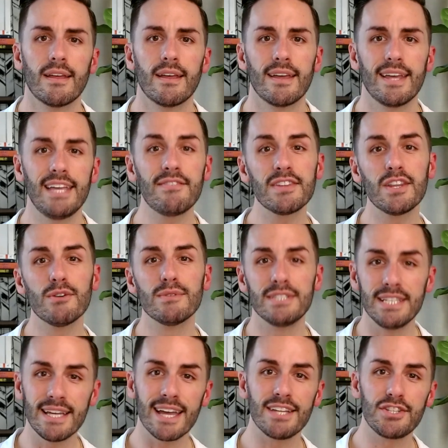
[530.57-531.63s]
Even though
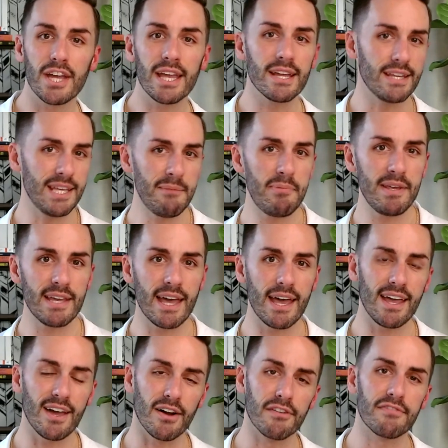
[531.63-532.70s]
DHA and
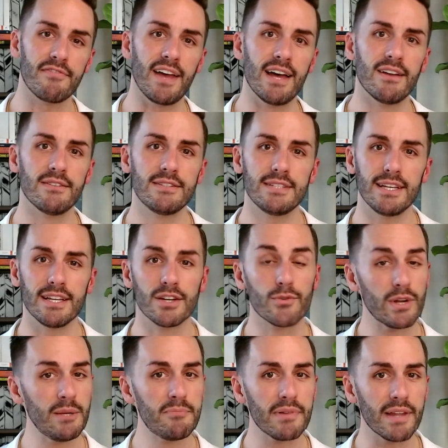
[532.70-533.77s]
EPA are found in
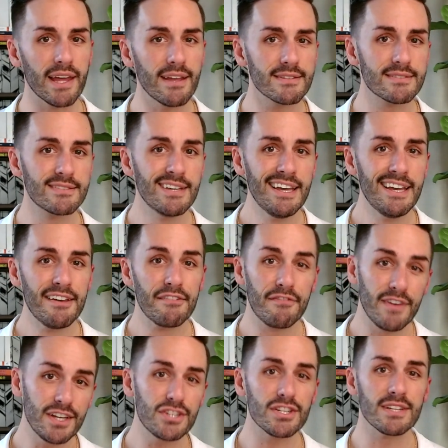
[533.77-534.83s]
green plants,
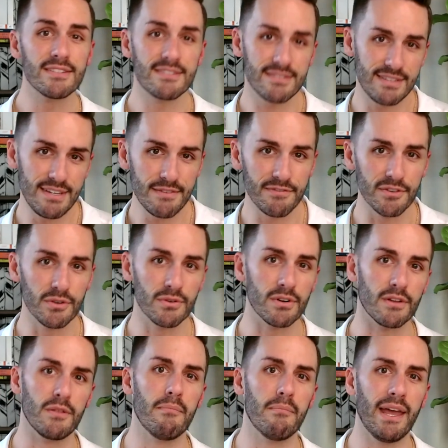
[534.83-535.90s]
fish and seafood
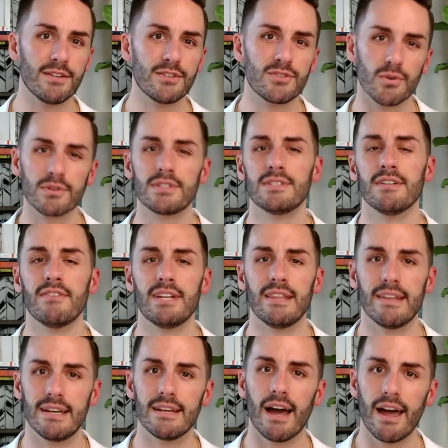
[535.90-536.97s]
are the main sources of it in
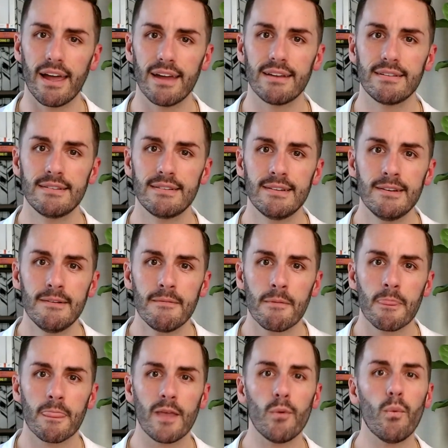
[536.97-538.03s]
the diet.
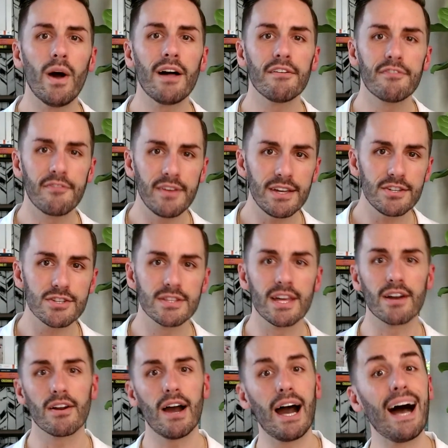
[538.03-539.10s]
And while fish that
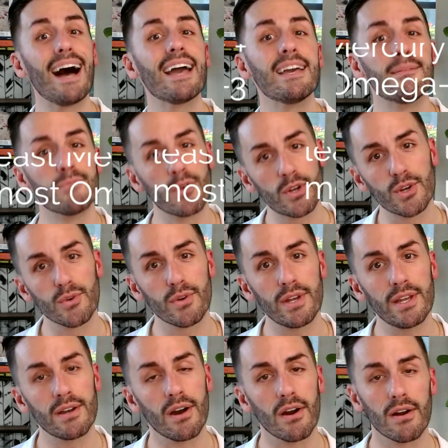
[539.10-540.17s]
are high in mercury are